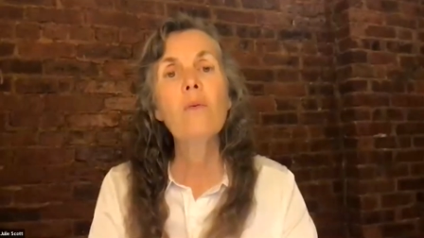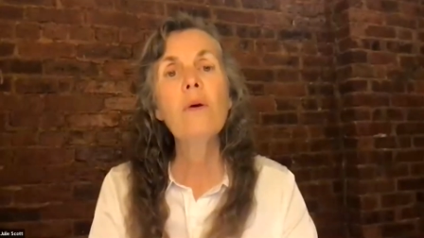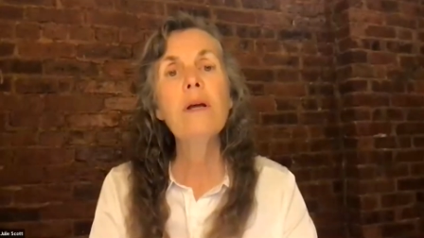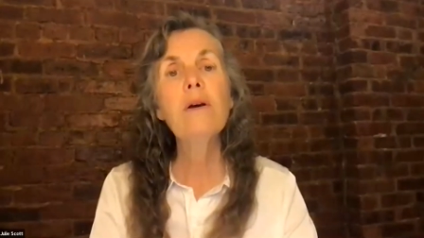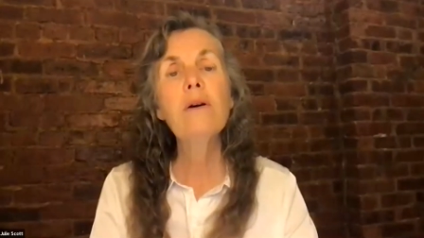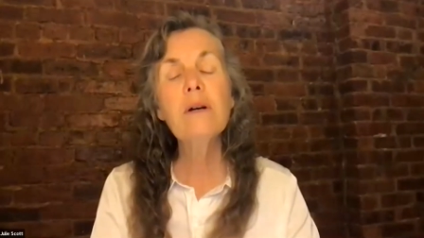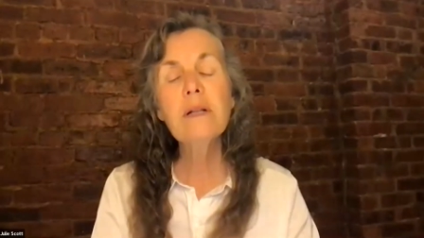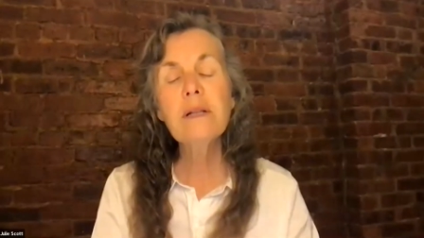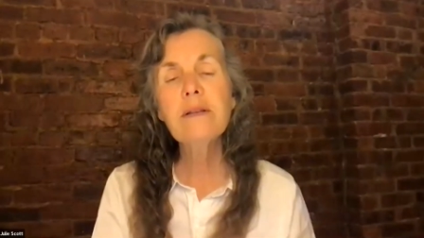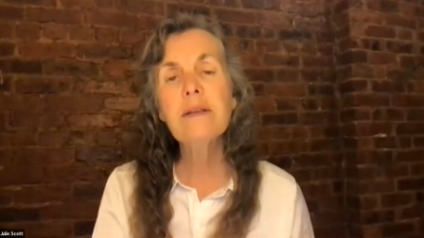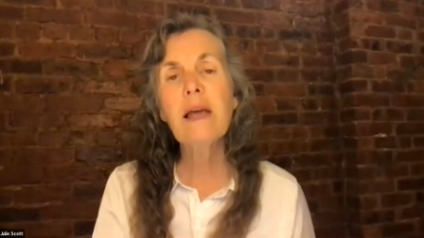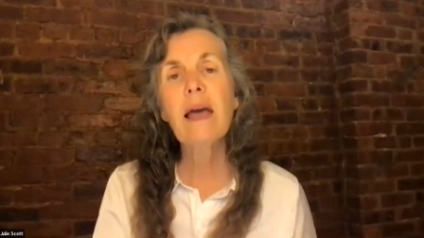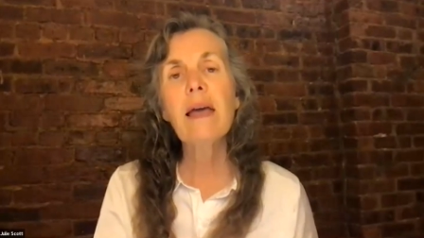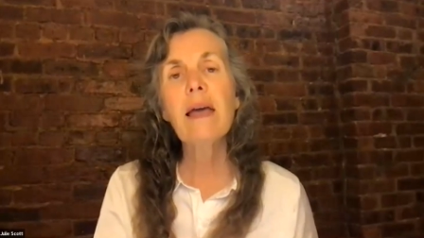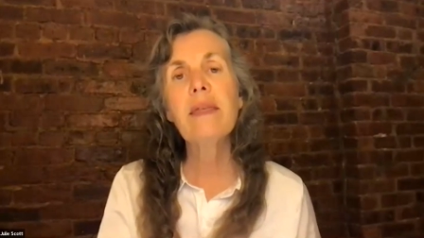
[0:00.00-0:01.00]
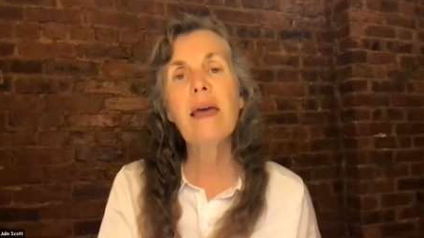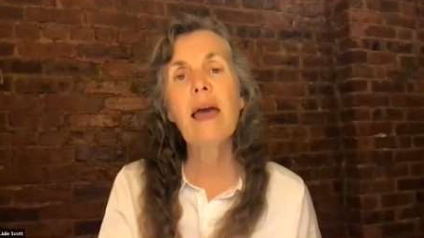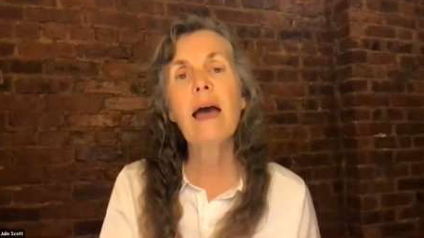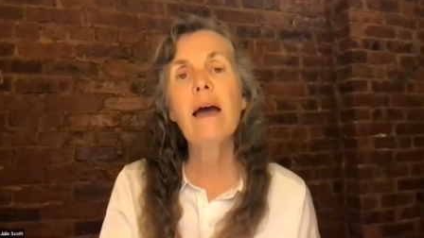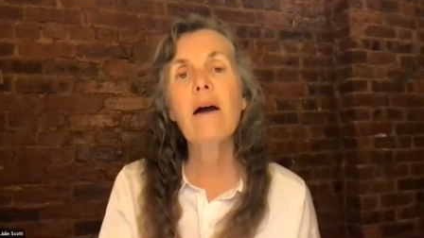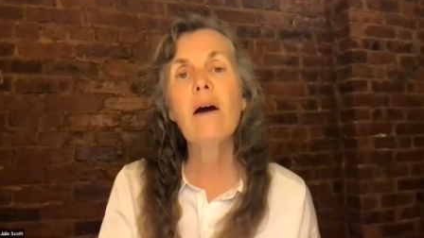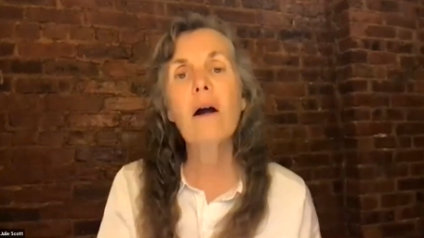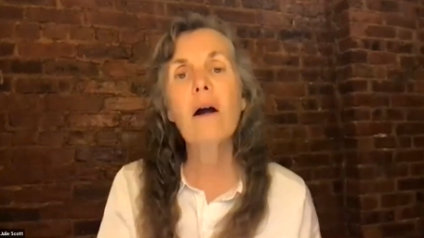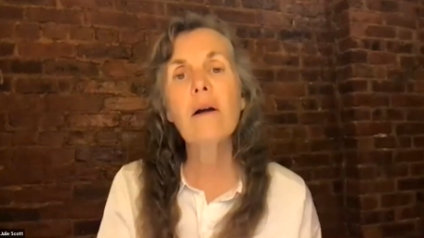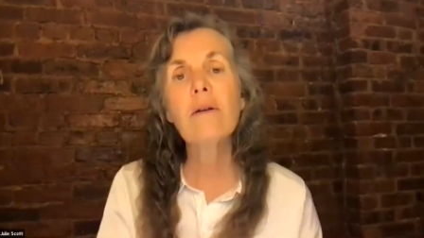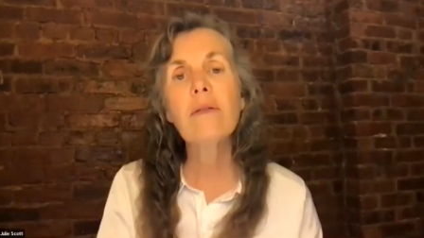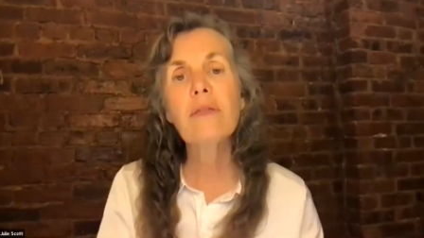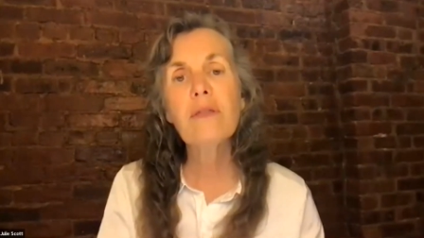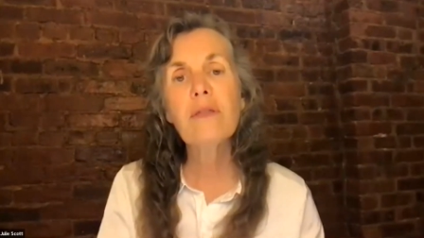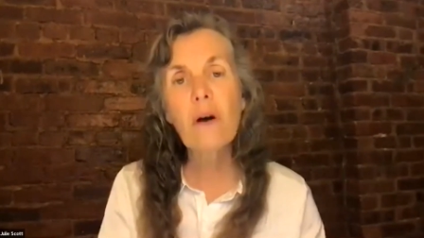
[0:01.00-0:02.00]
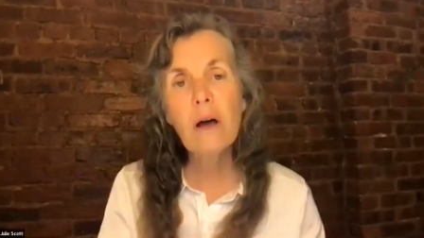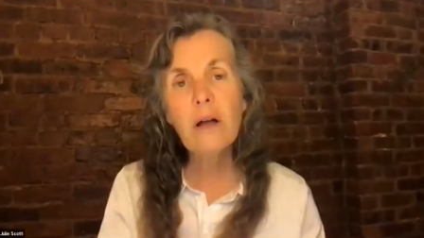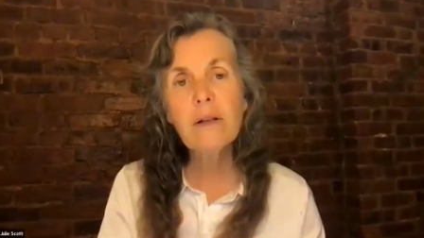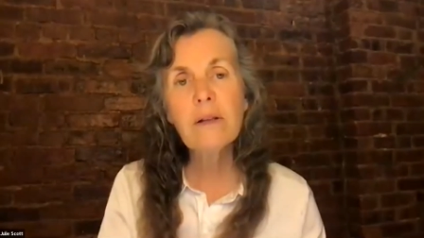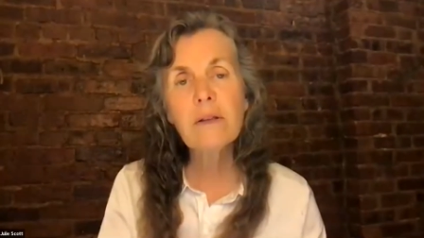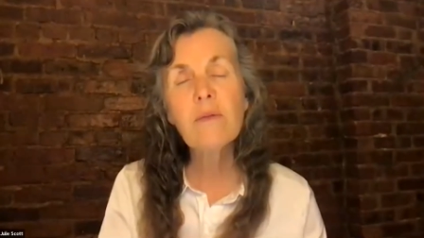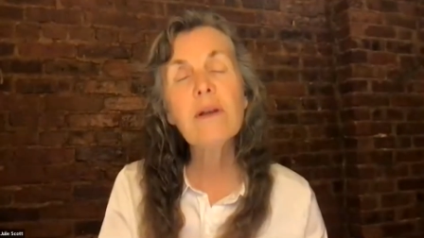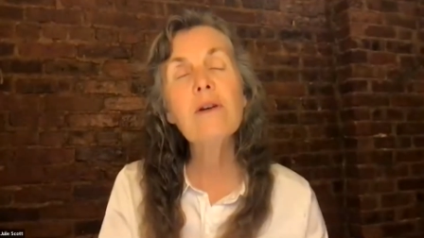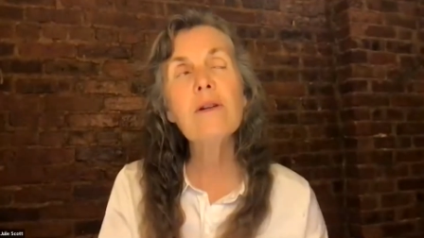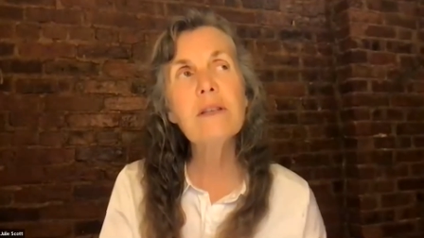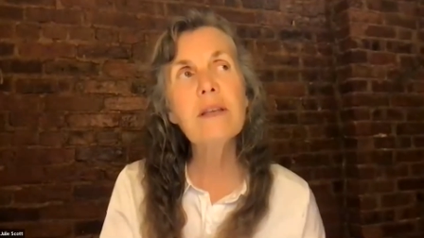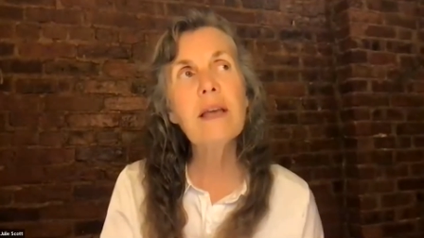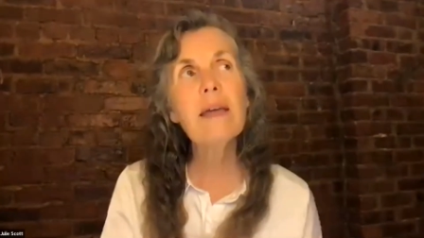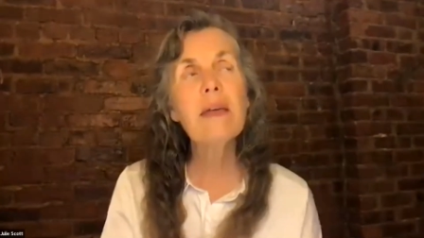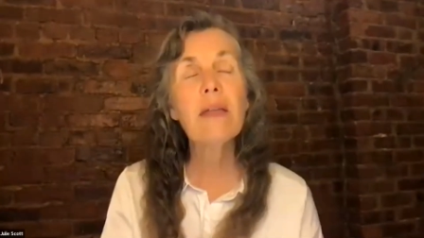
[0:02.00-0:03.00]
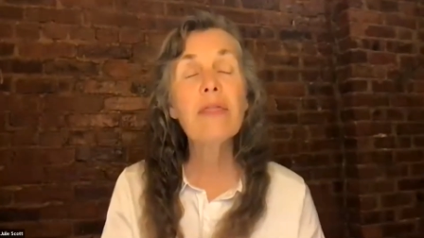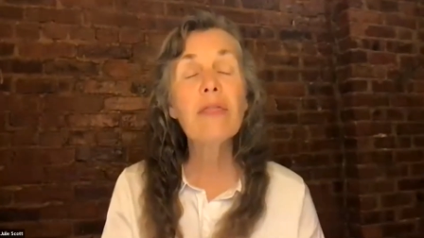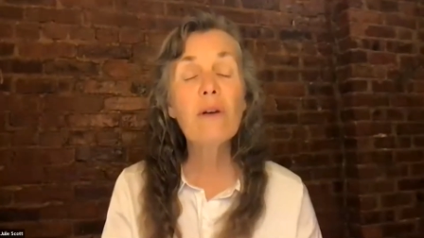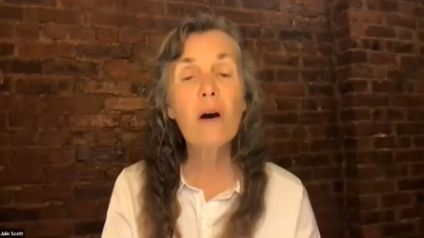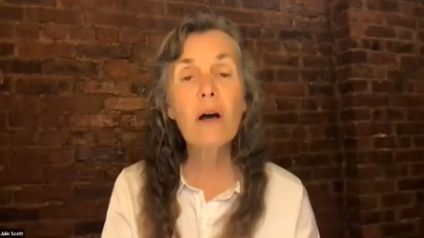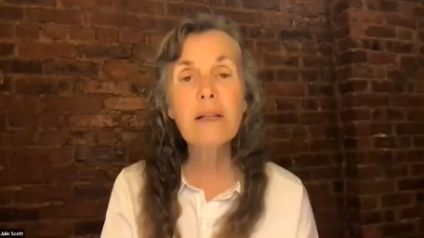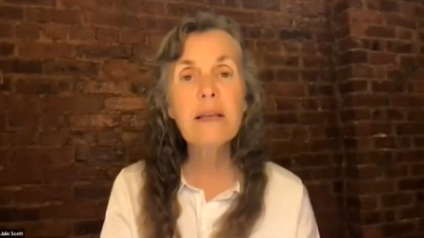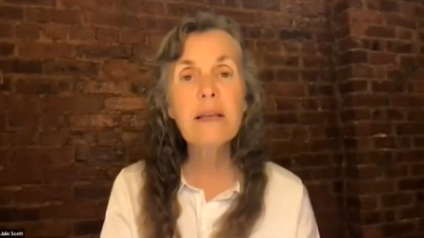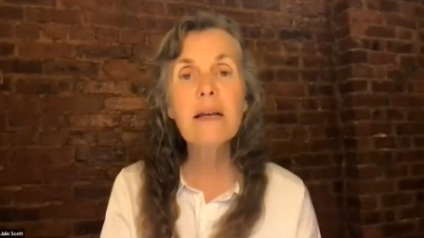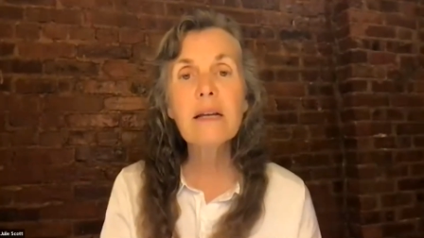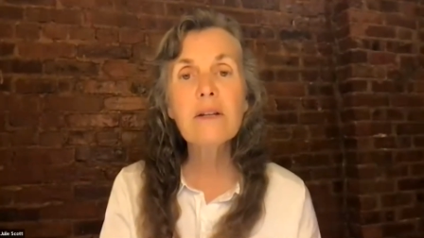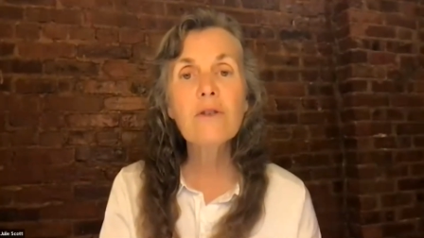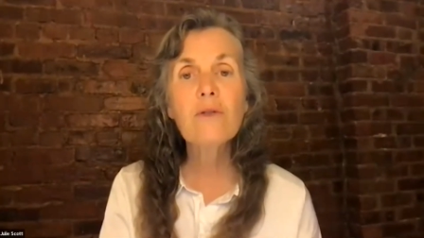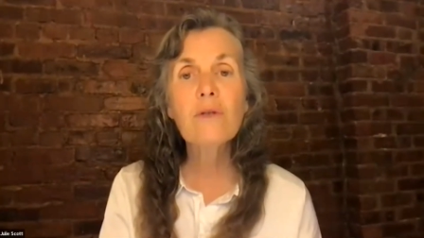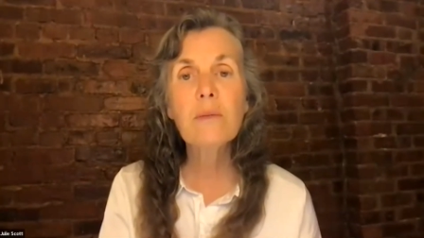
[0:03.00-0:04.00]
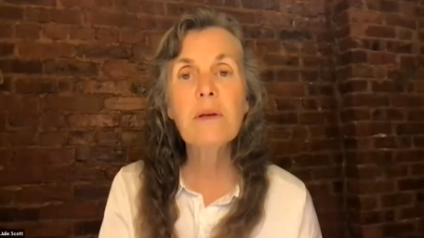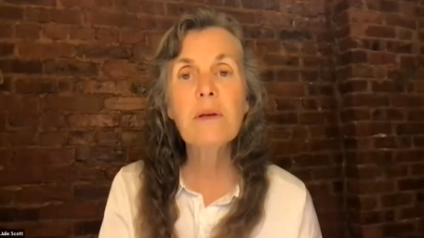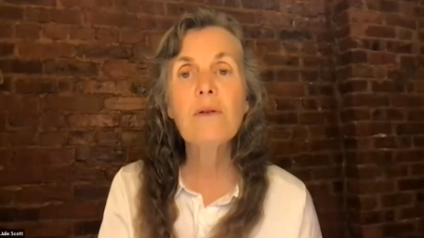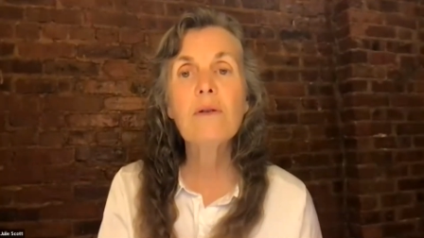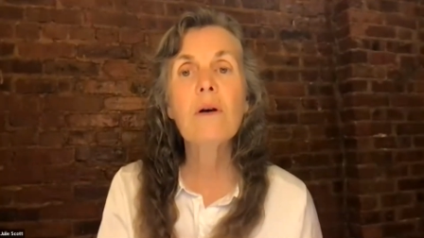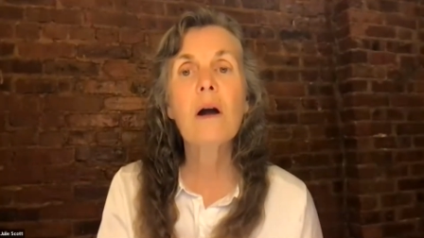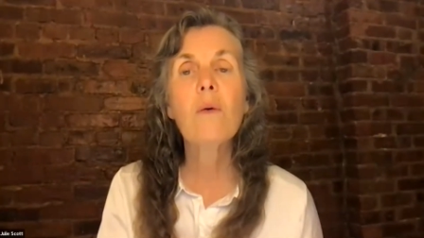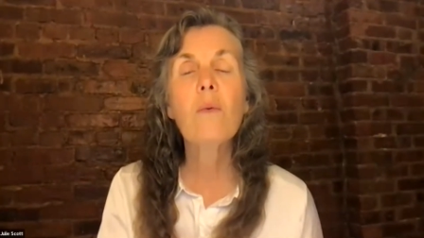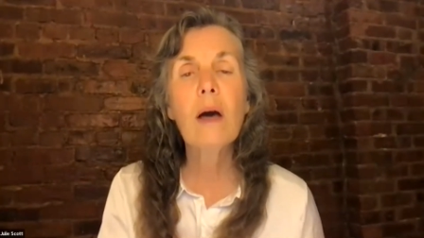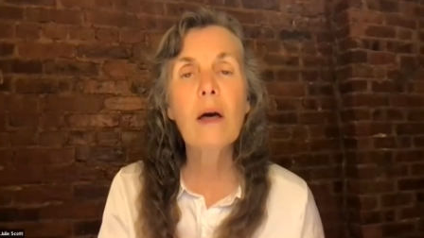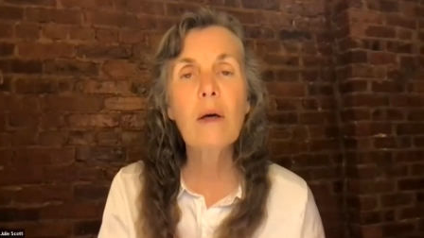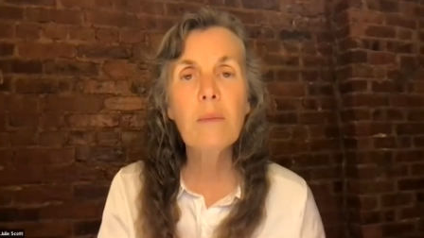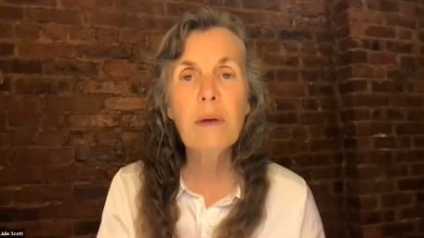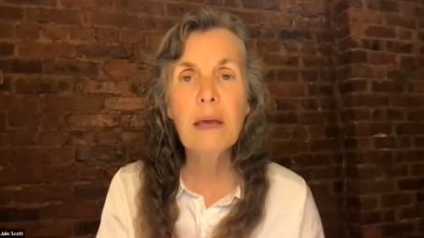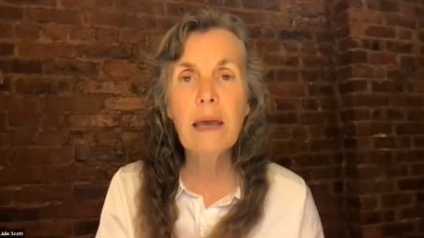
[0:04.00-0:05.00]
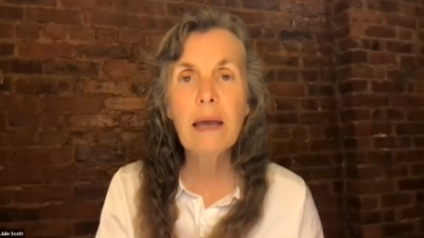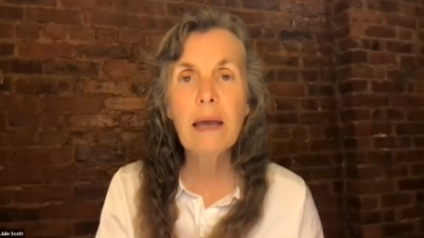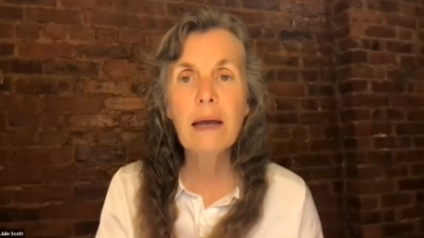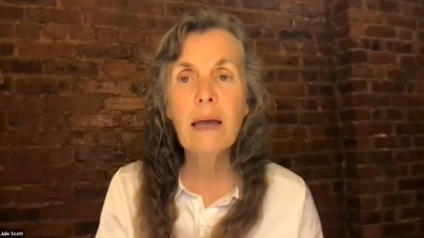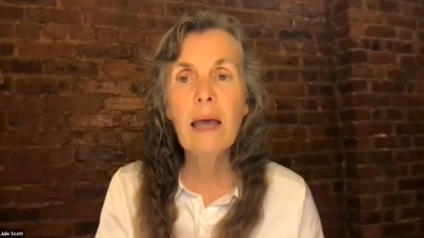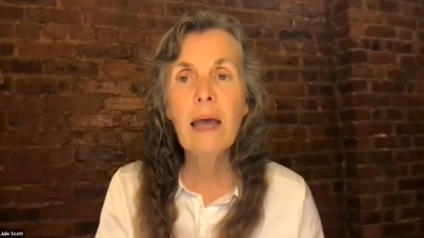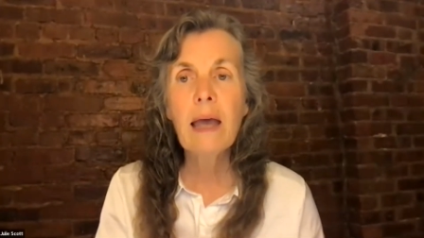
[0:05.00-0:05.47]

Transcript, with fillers: we could say that our thought, we could say that thoughts that contribute to our well being